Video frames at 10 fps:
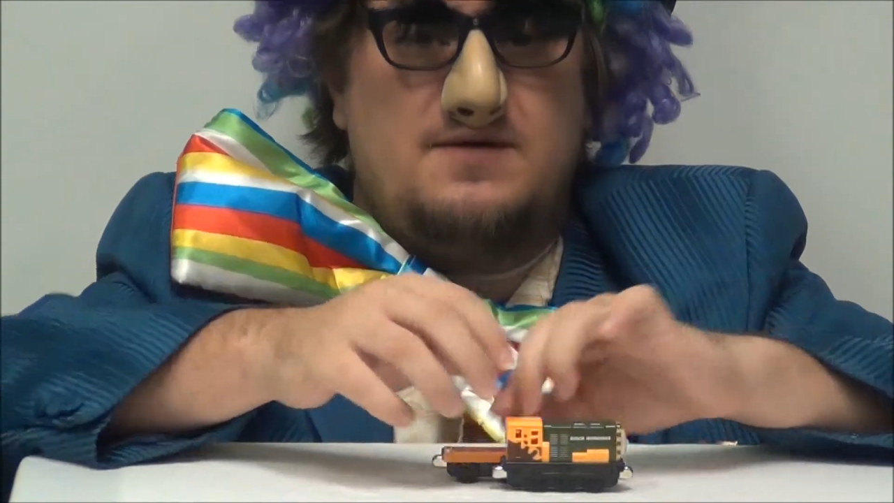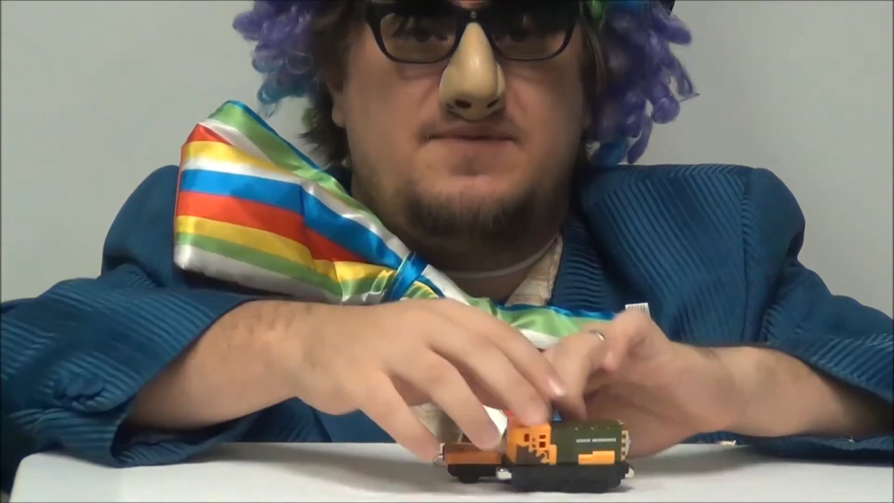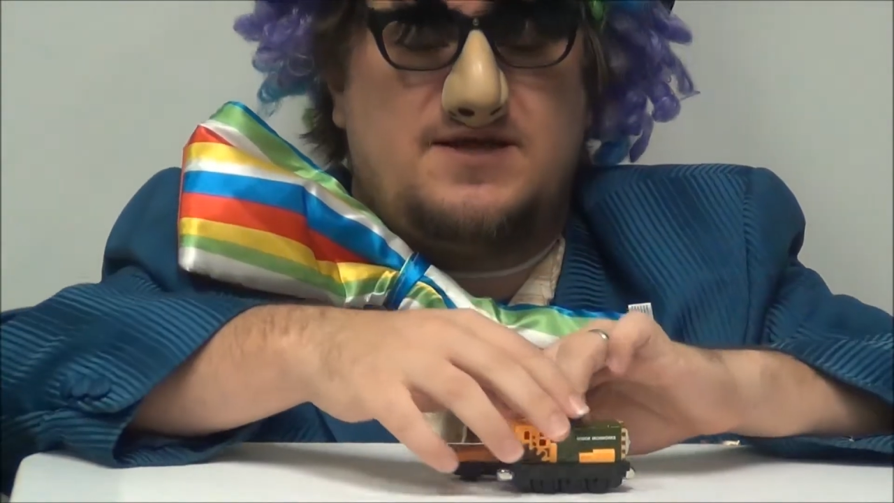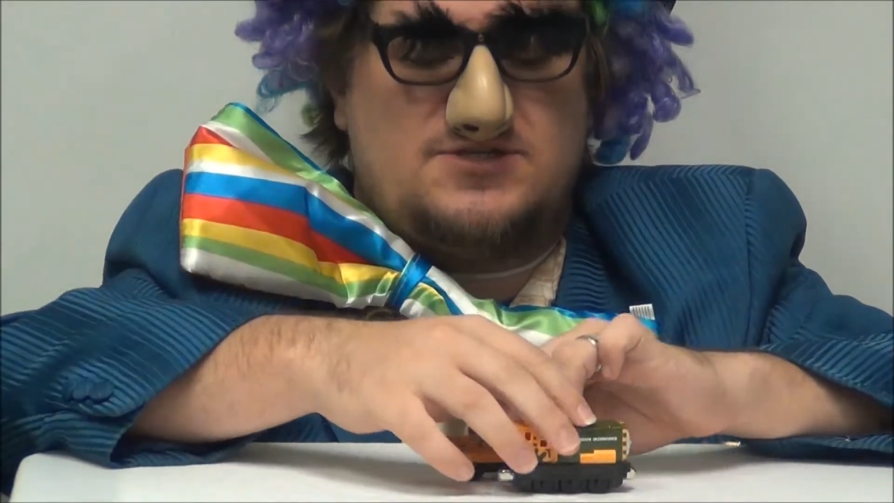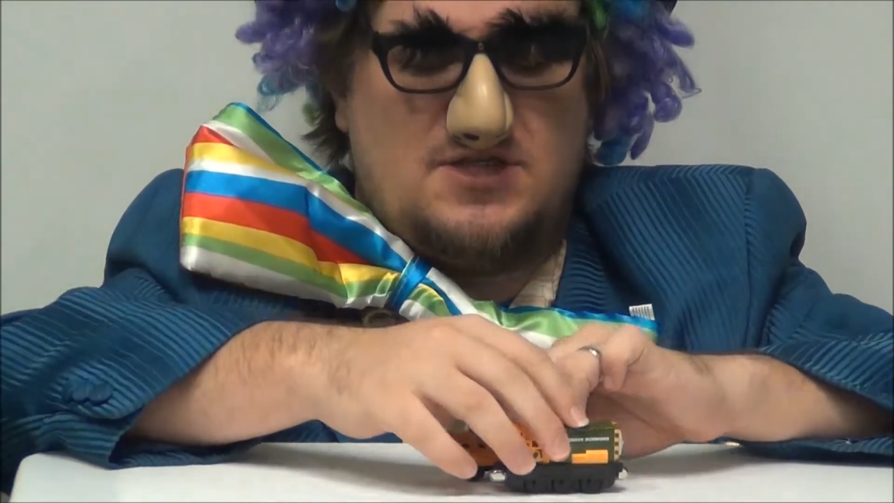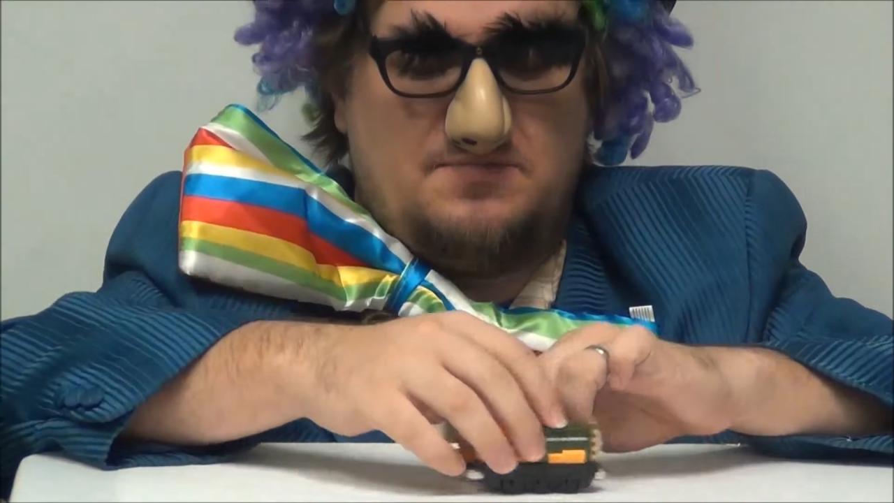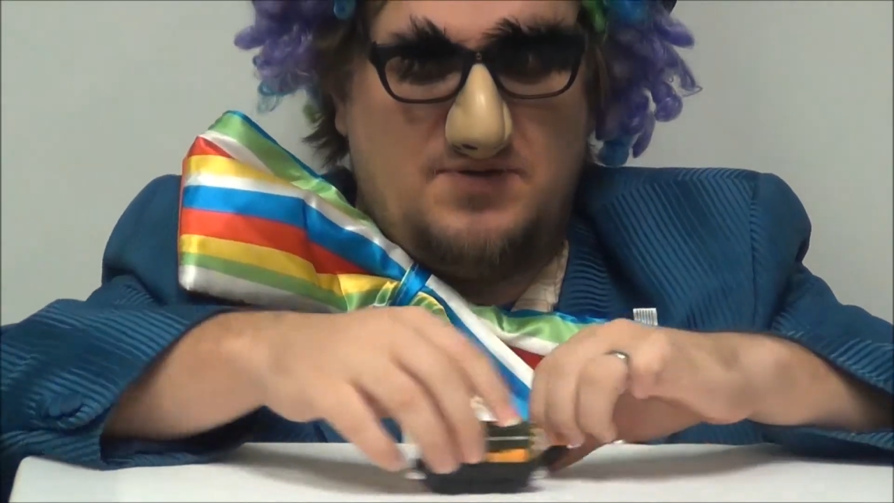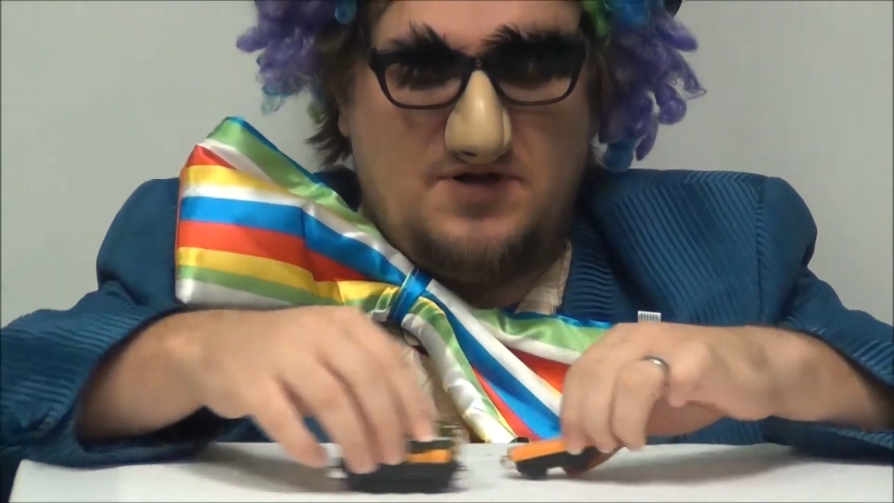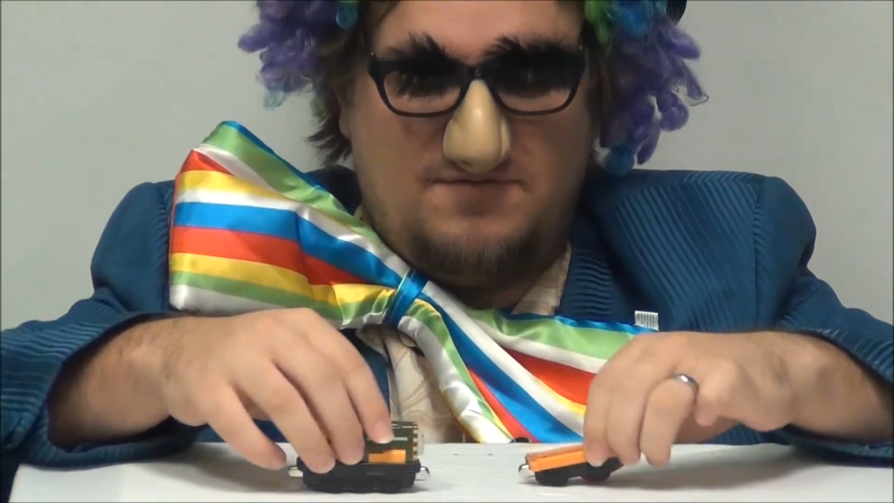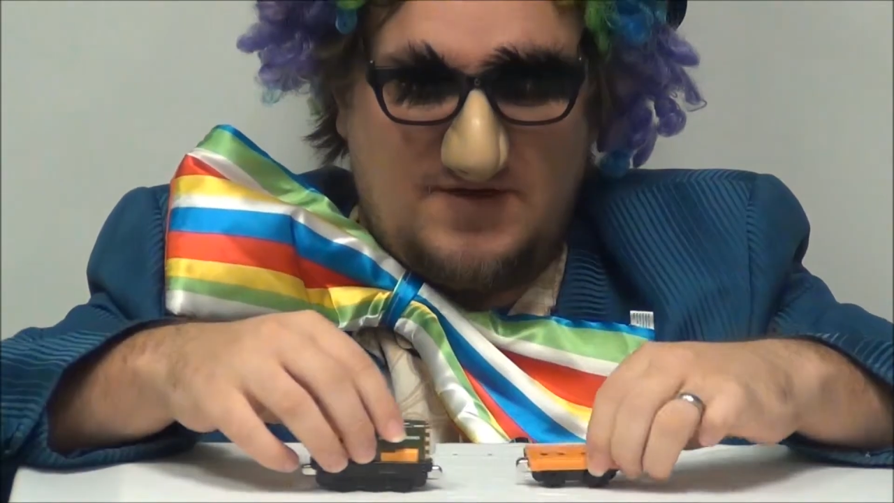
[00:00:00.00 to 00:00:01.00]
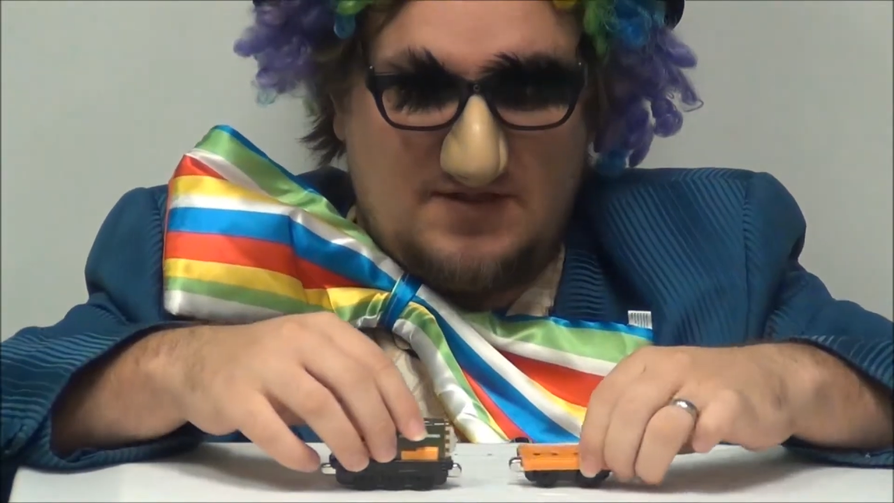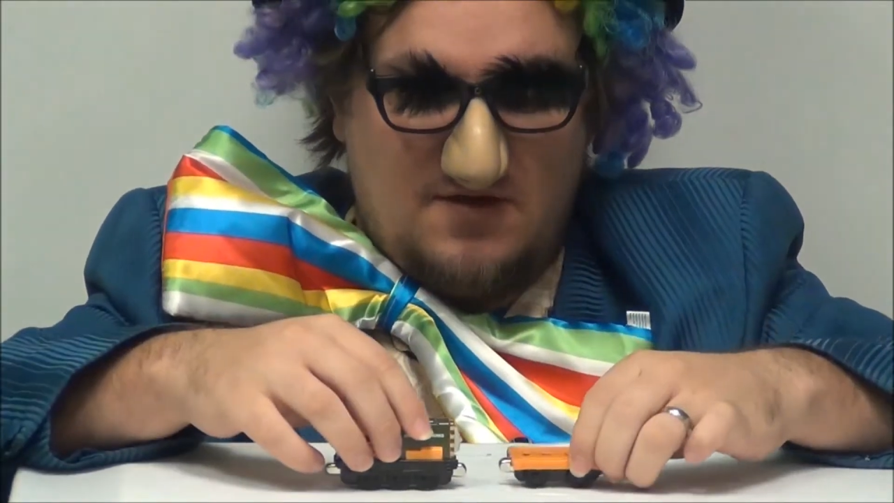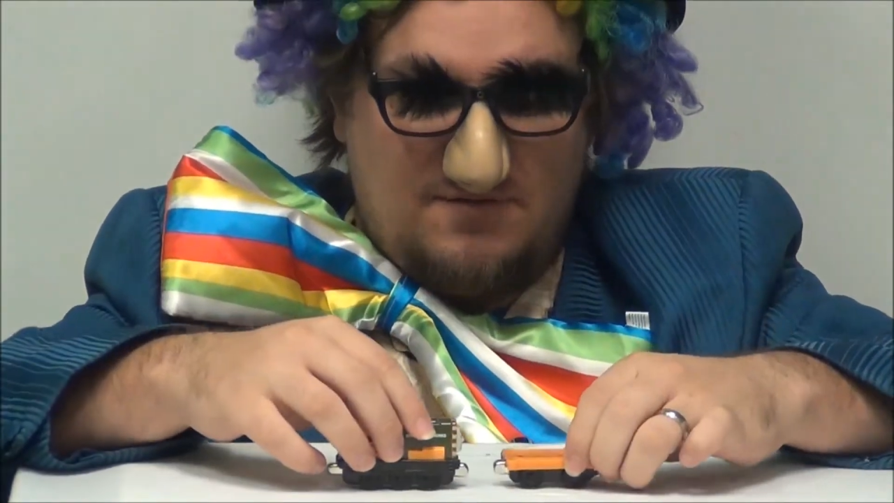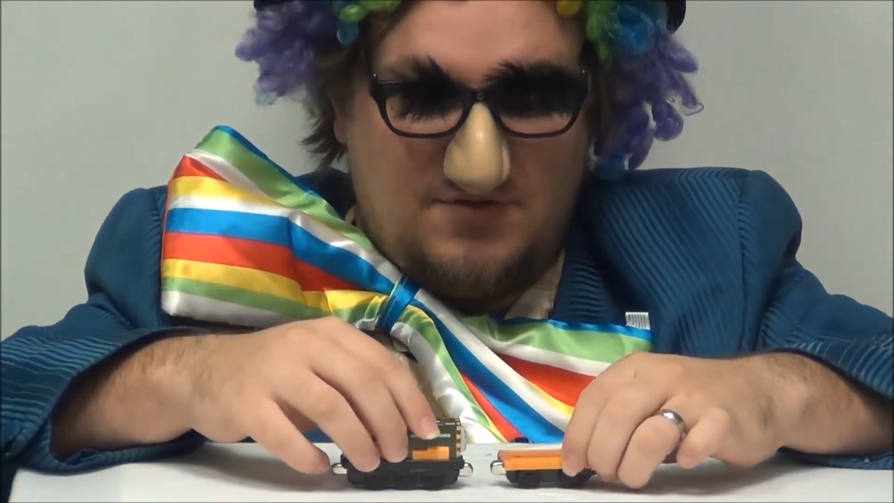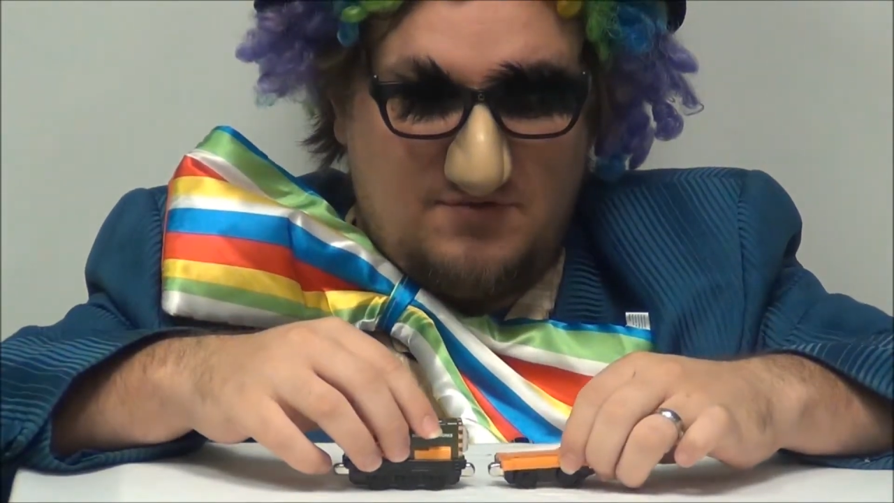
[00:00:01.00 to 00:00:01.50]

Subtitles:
because of the perfect love.